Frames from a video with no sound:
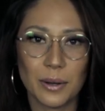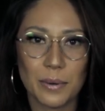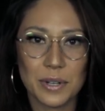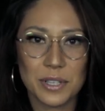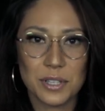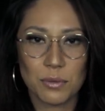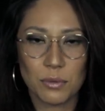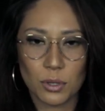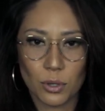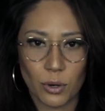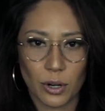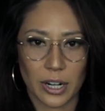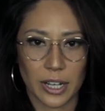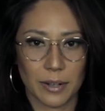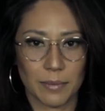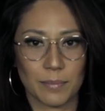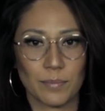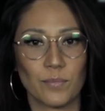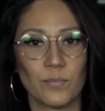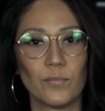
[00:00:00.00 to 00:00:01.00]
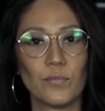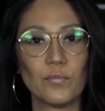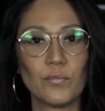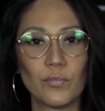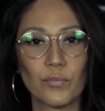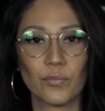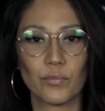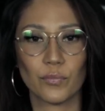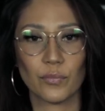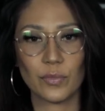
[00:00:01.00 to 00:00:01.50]
I wasn't recording.
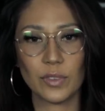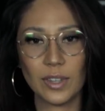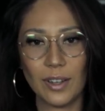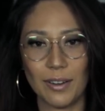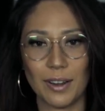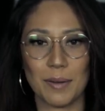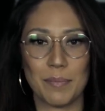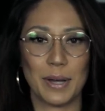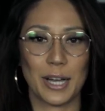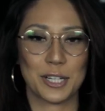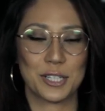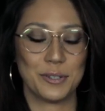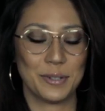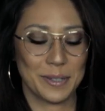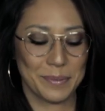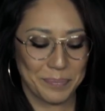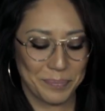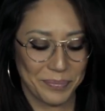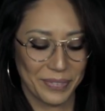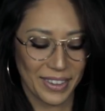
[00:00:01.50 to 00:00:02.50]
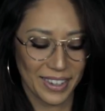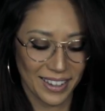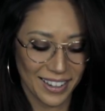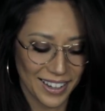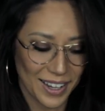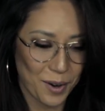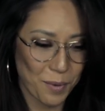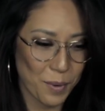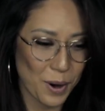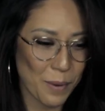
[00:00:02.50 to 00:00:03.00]
All right, back to it.
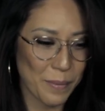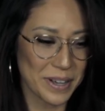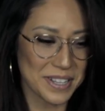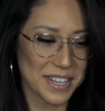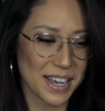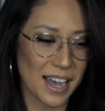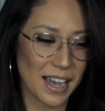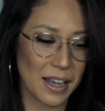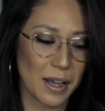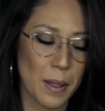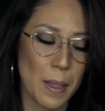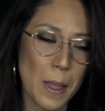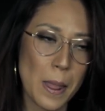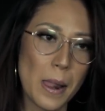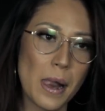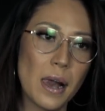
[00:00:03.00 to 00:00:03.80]
Where was I?